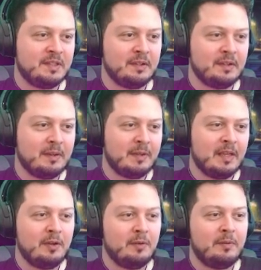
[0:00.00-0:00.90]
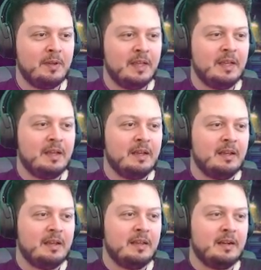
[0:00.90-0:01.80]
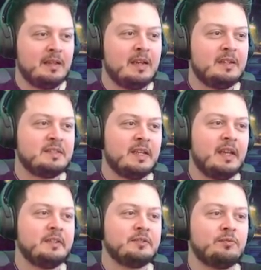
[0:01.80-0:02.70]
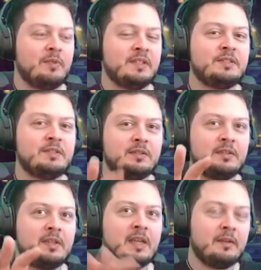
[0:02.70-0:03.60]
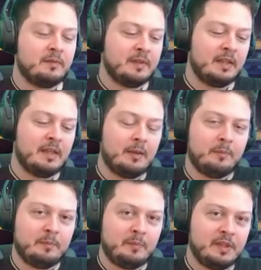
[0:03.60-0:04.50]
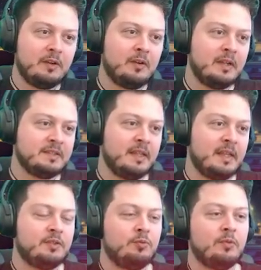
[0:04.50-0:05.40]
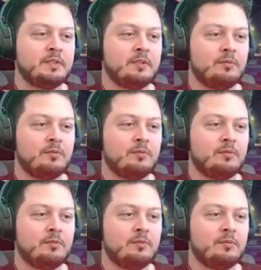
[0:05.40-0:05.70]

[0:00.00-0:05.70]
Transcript: here. I mean, I know in a lot of designs, wrists kind of, they get thinner as they get towards the